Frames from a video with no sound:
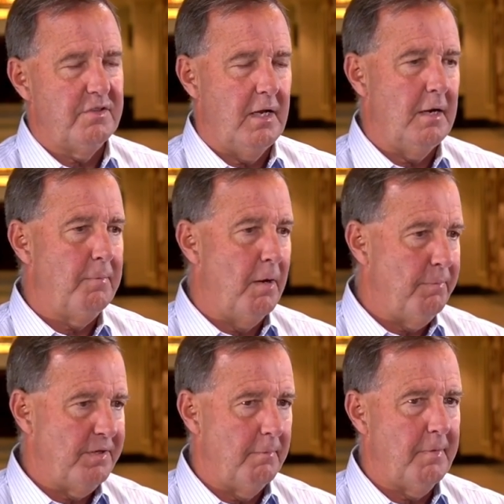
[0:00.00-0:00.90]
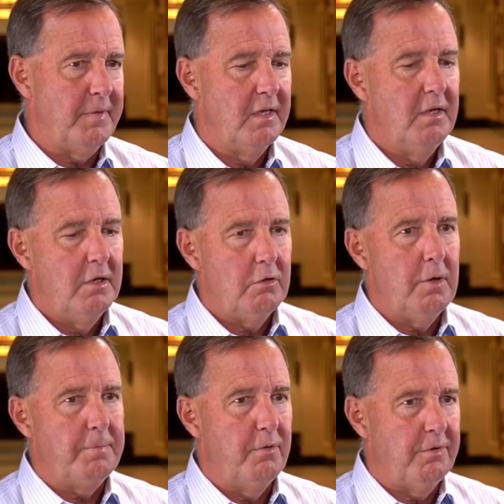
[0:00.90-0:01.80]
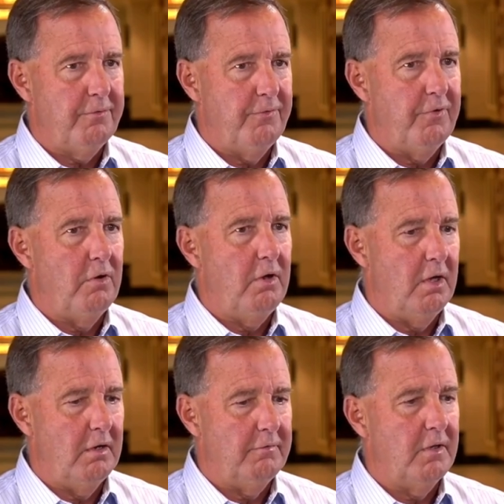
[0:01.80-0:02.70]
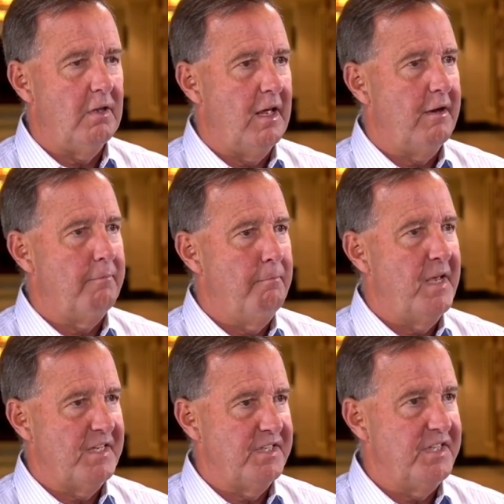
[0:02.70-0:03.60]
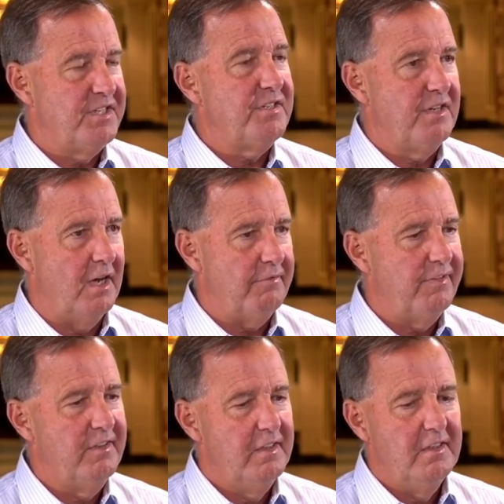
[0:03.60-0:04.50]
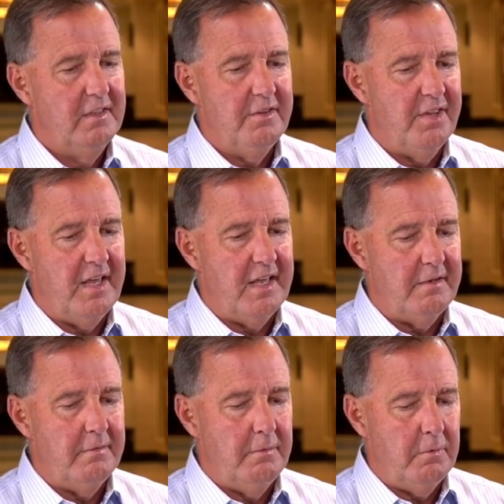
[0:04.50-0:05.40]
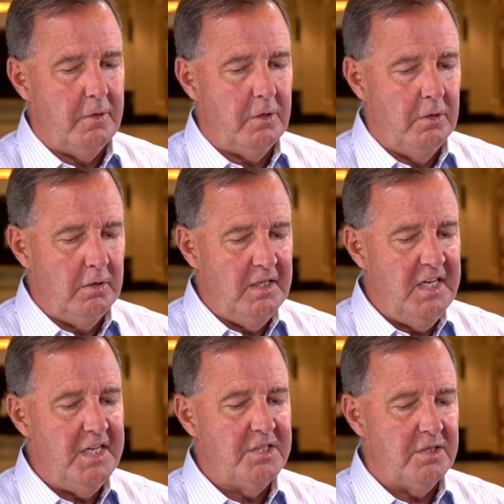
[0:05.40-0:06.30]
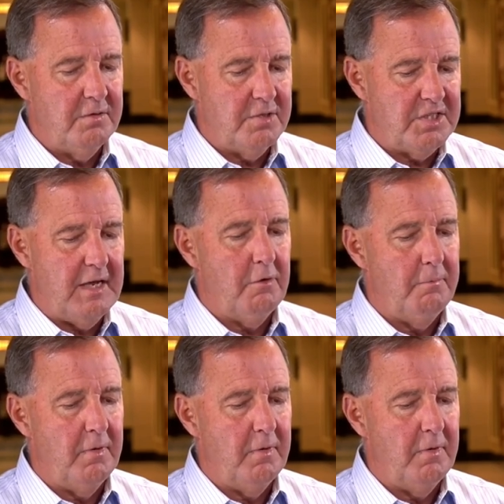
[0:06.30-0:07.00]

There's a lot of pump and dump. I mean, crypto is full of a lot of messy stuff that leads